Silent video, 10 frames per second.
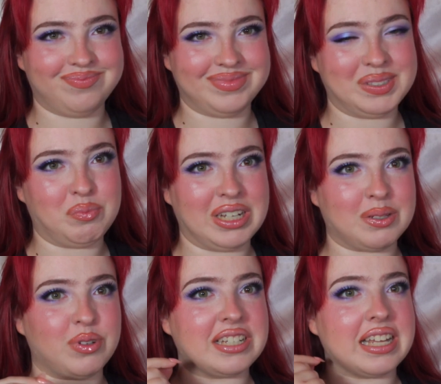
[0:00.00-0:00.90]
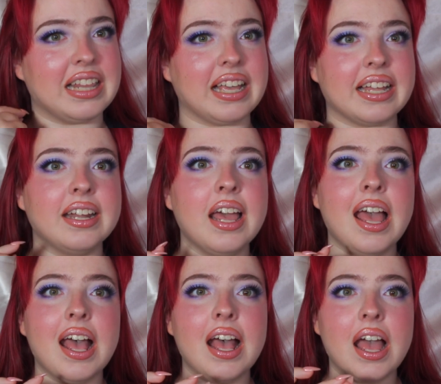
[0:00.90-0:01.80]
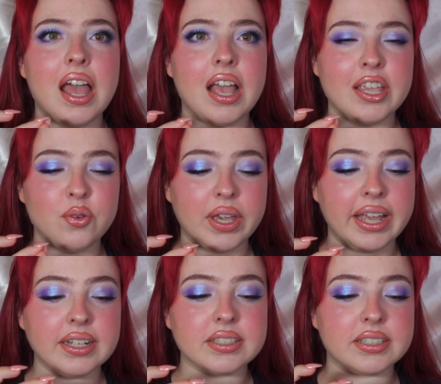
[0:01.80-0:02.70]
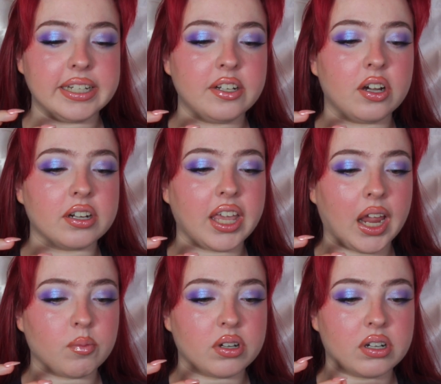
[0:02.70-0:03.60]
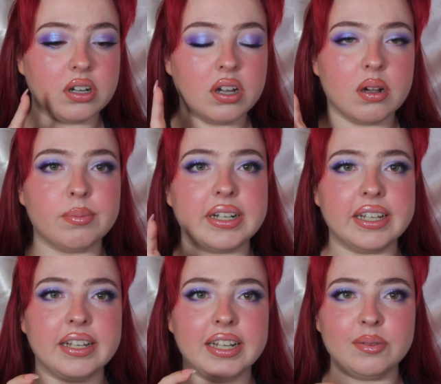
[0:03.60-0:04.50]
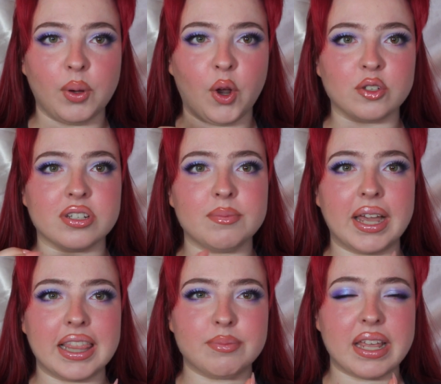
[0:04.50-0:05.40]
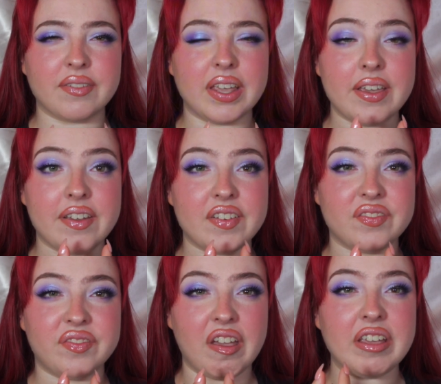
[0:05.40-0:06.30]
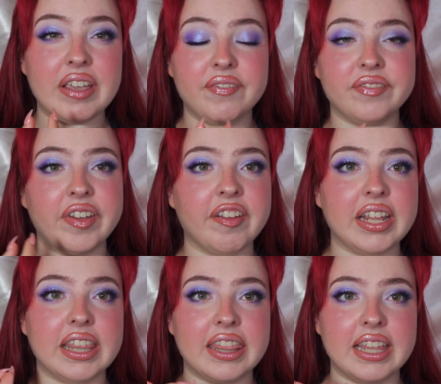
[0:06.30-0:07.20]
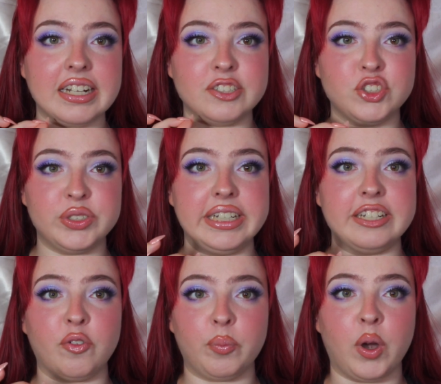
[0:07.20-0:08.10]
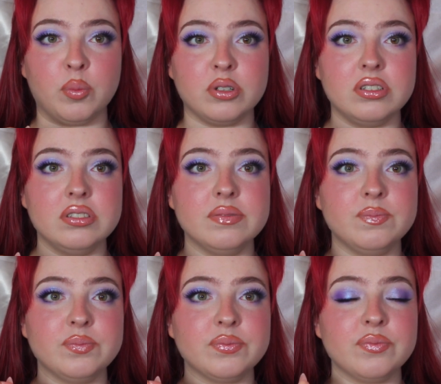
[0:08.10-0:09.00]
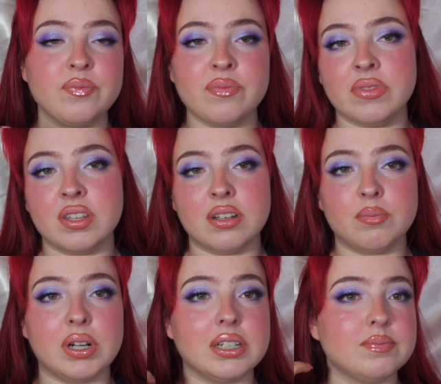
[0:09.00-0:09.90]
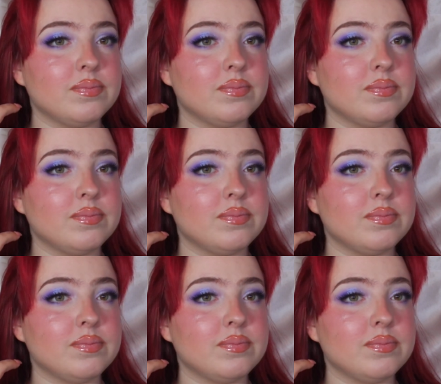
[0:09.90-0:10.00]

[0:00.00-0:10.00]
It's a press. I like it. You can't see it on camera, but in person, my lips have a very, very thin sheen of purple. but